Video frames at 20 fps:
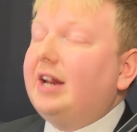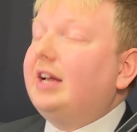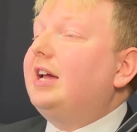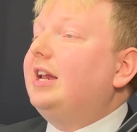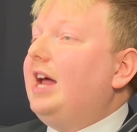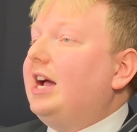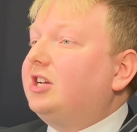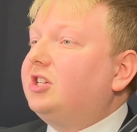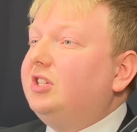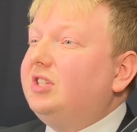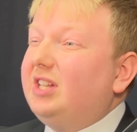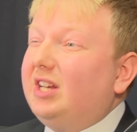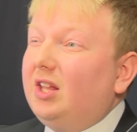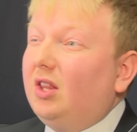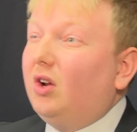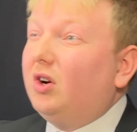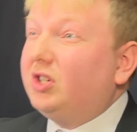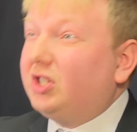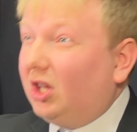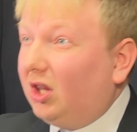connections and
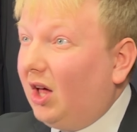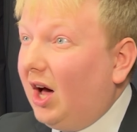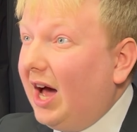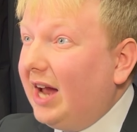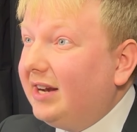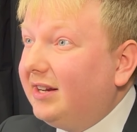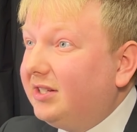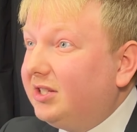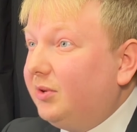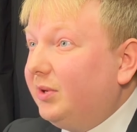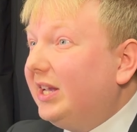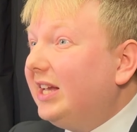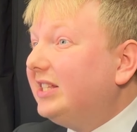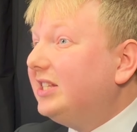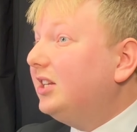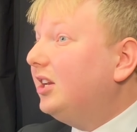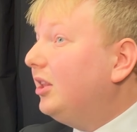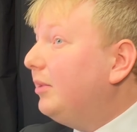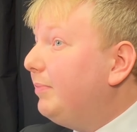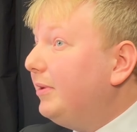he learns a lot. So he
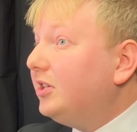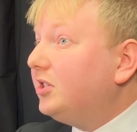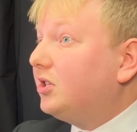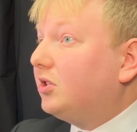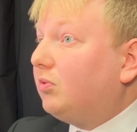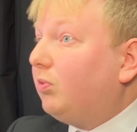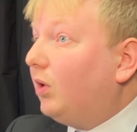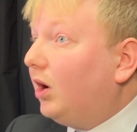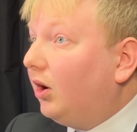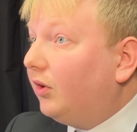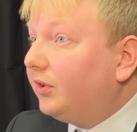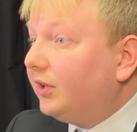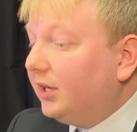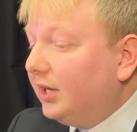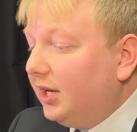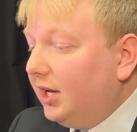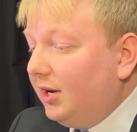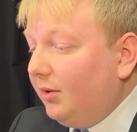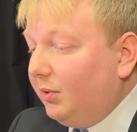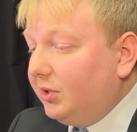gets into the business world,
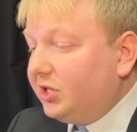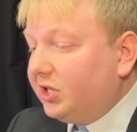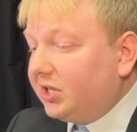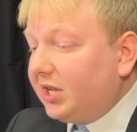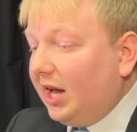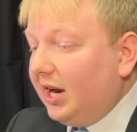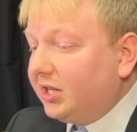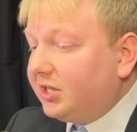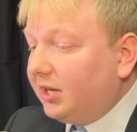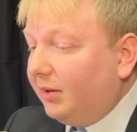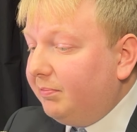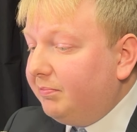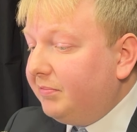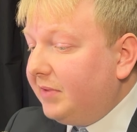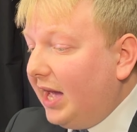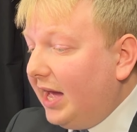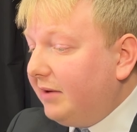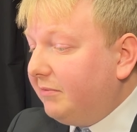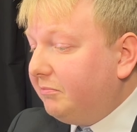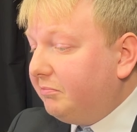which is kind of
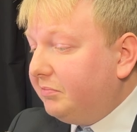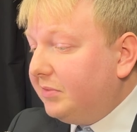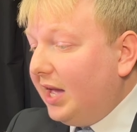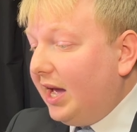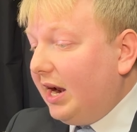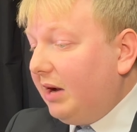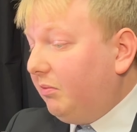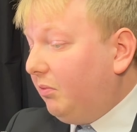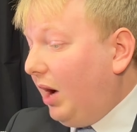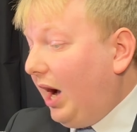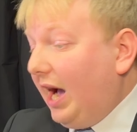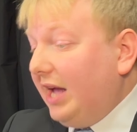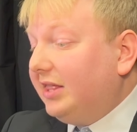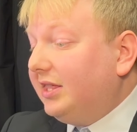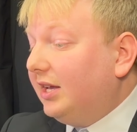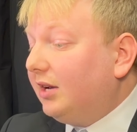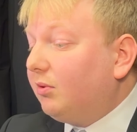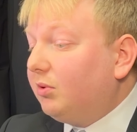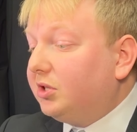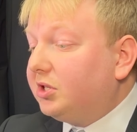something that I
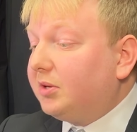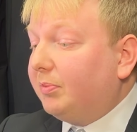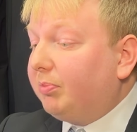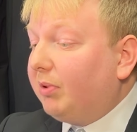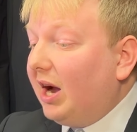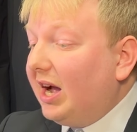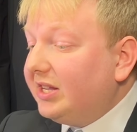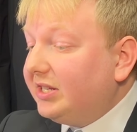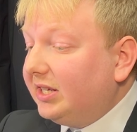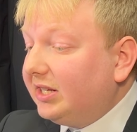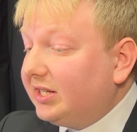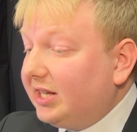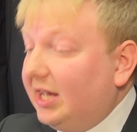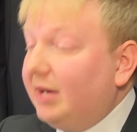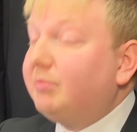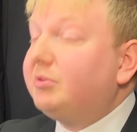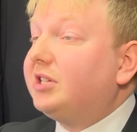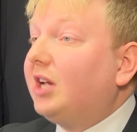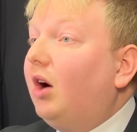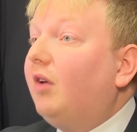think was surprising to
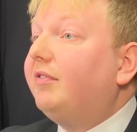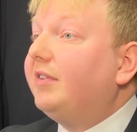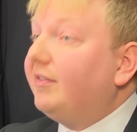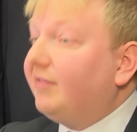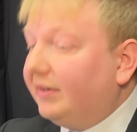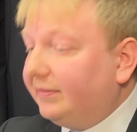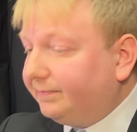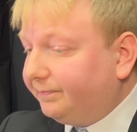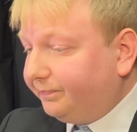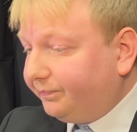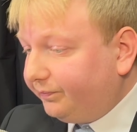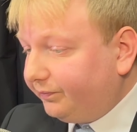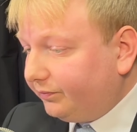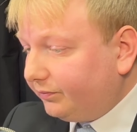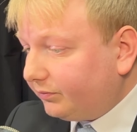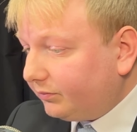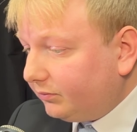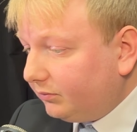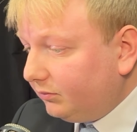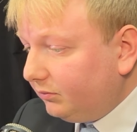himself even.
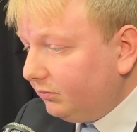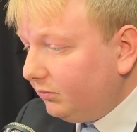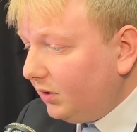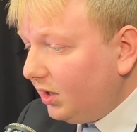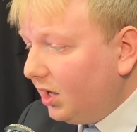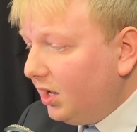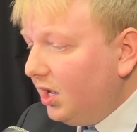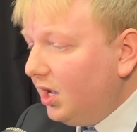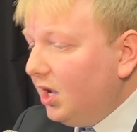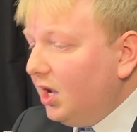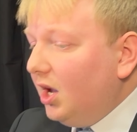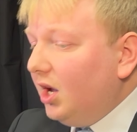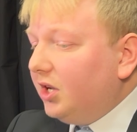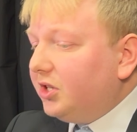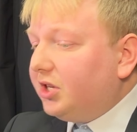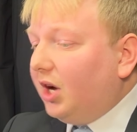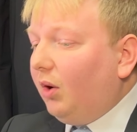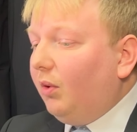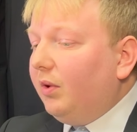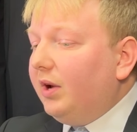
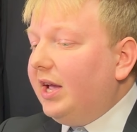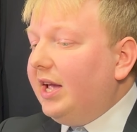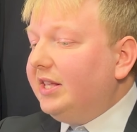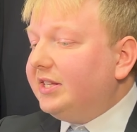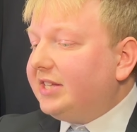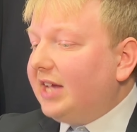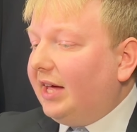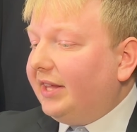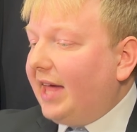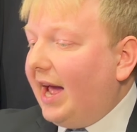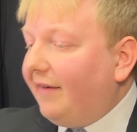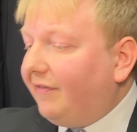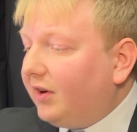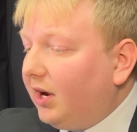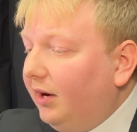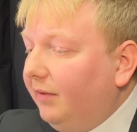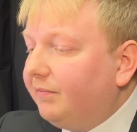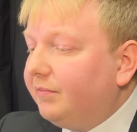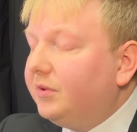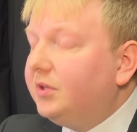So in South
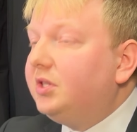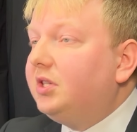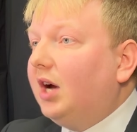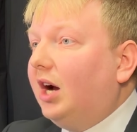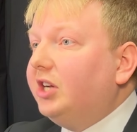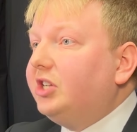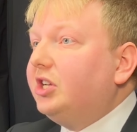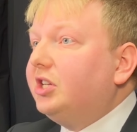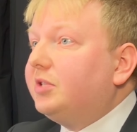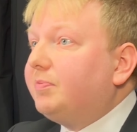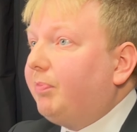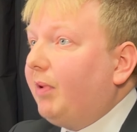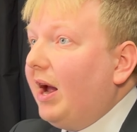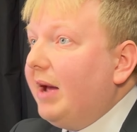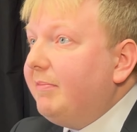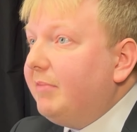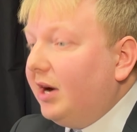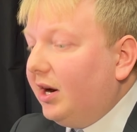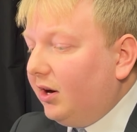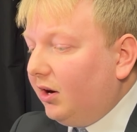Africa, Dutch is
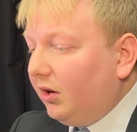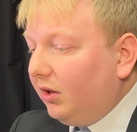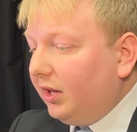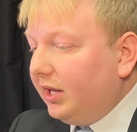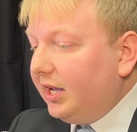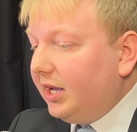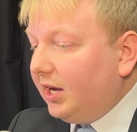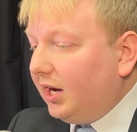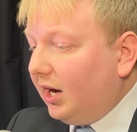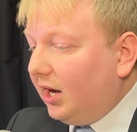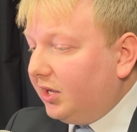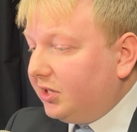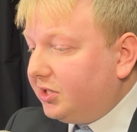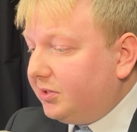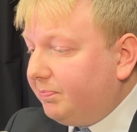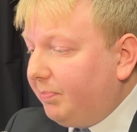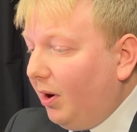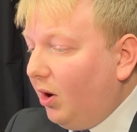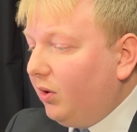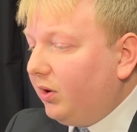primarily
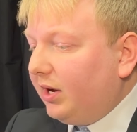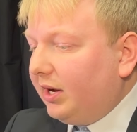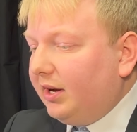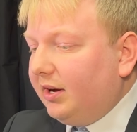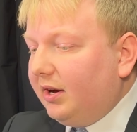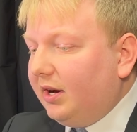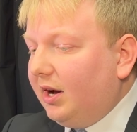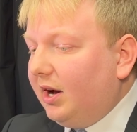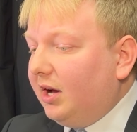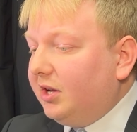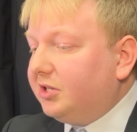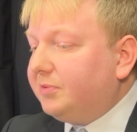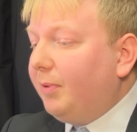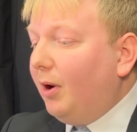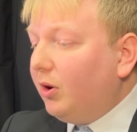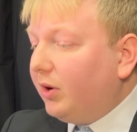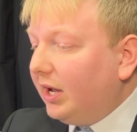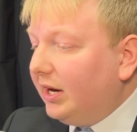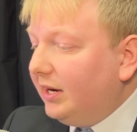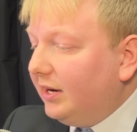
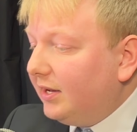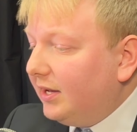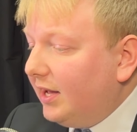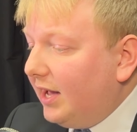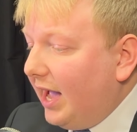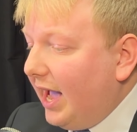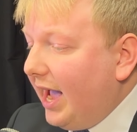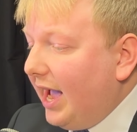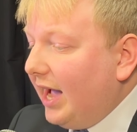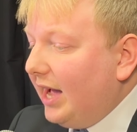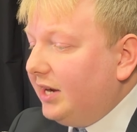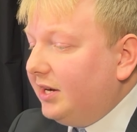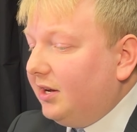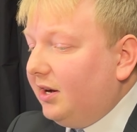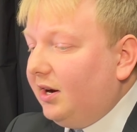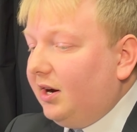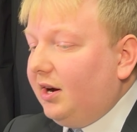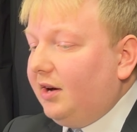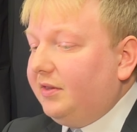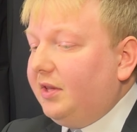spoken,
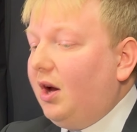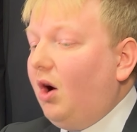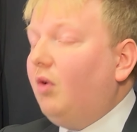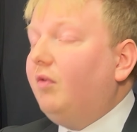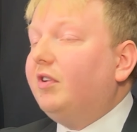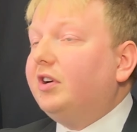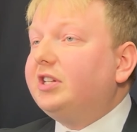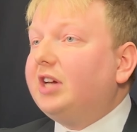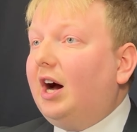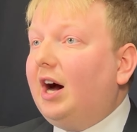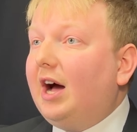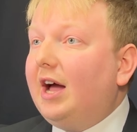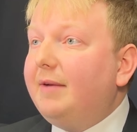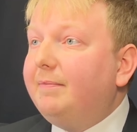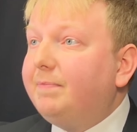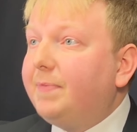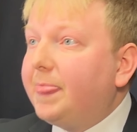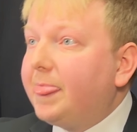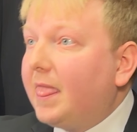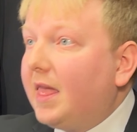and over
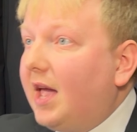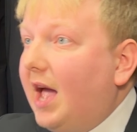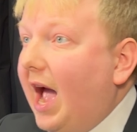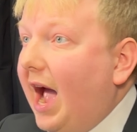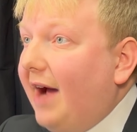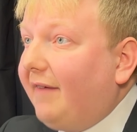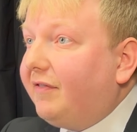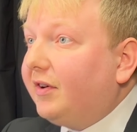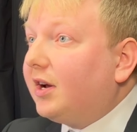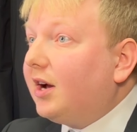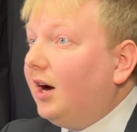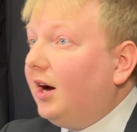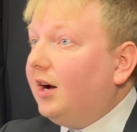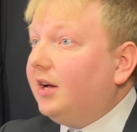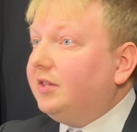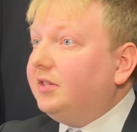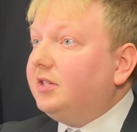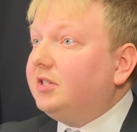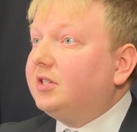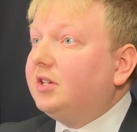time,
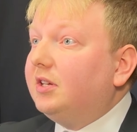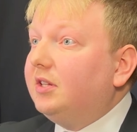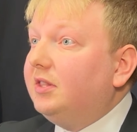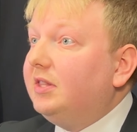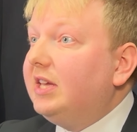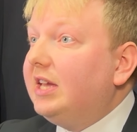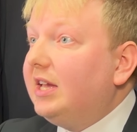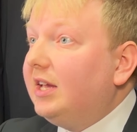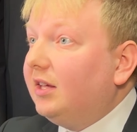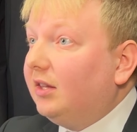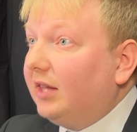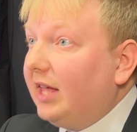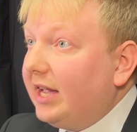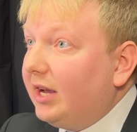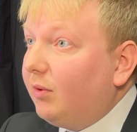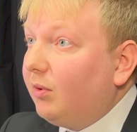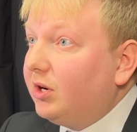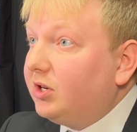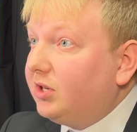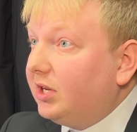Afrikaans, the
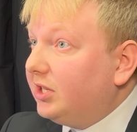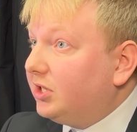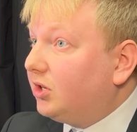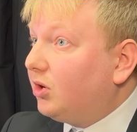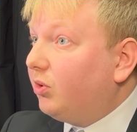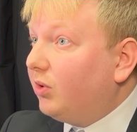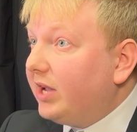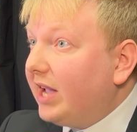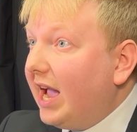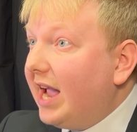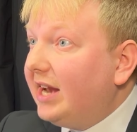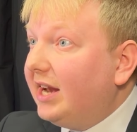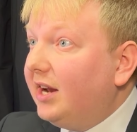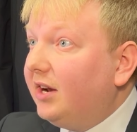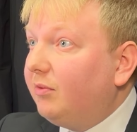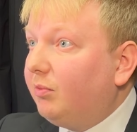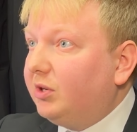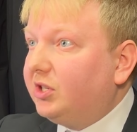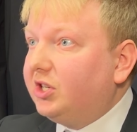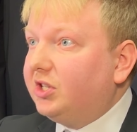language, is
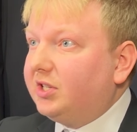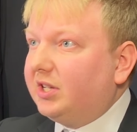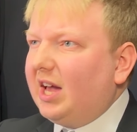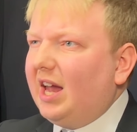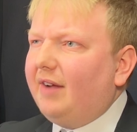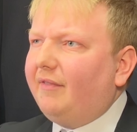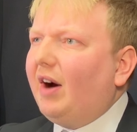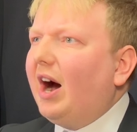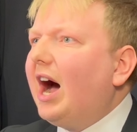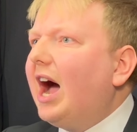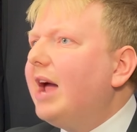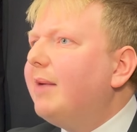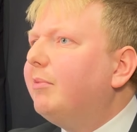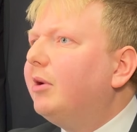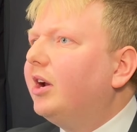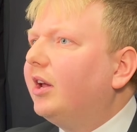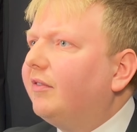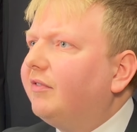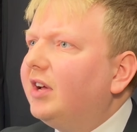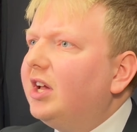created, which is kind of a
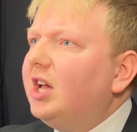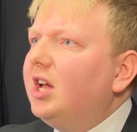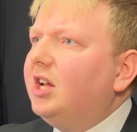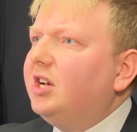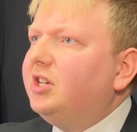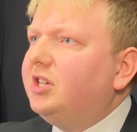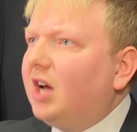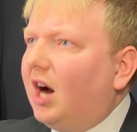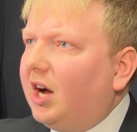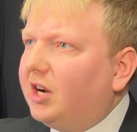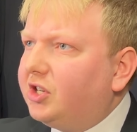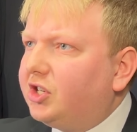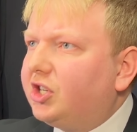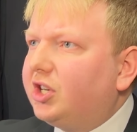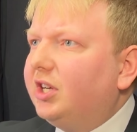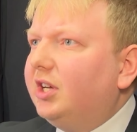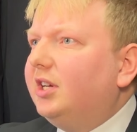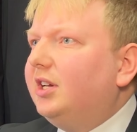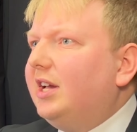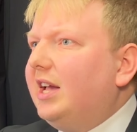hybrid of
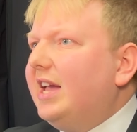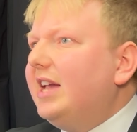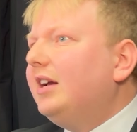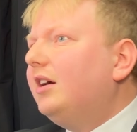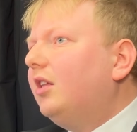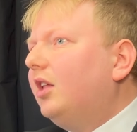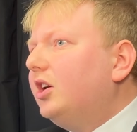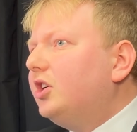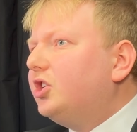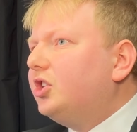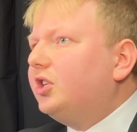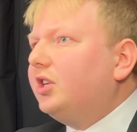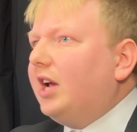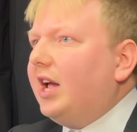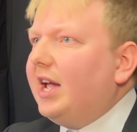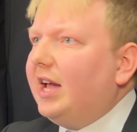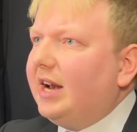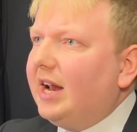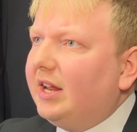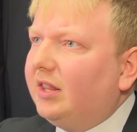Dutch, English,
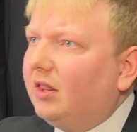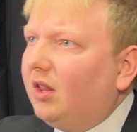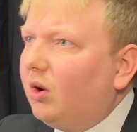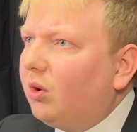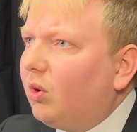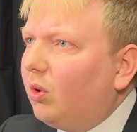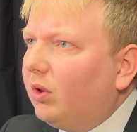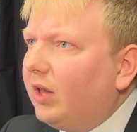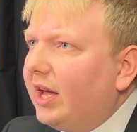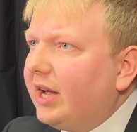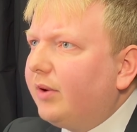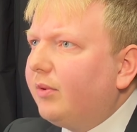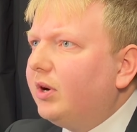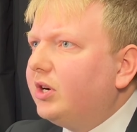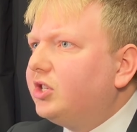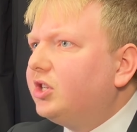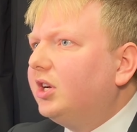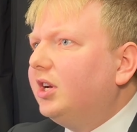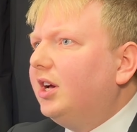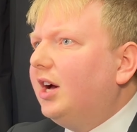and local
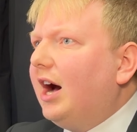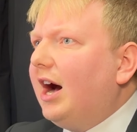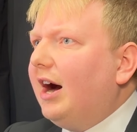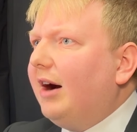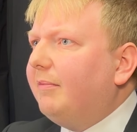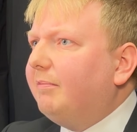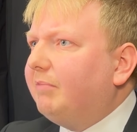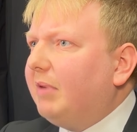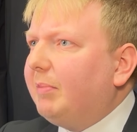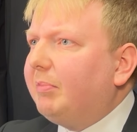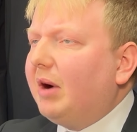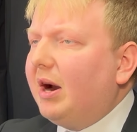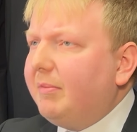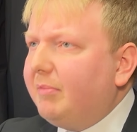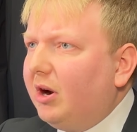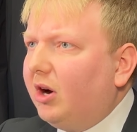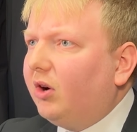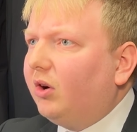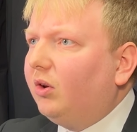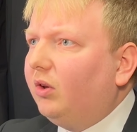language, but
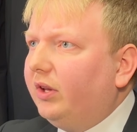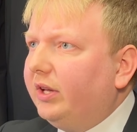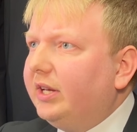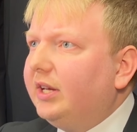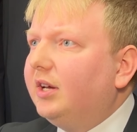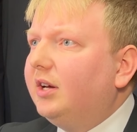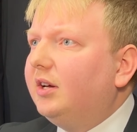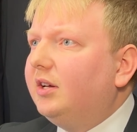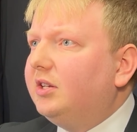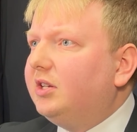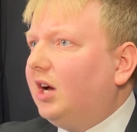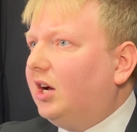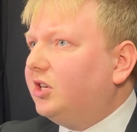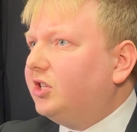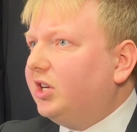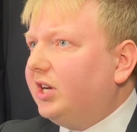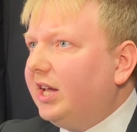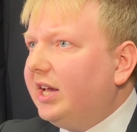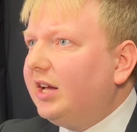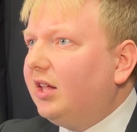primarily Dutch and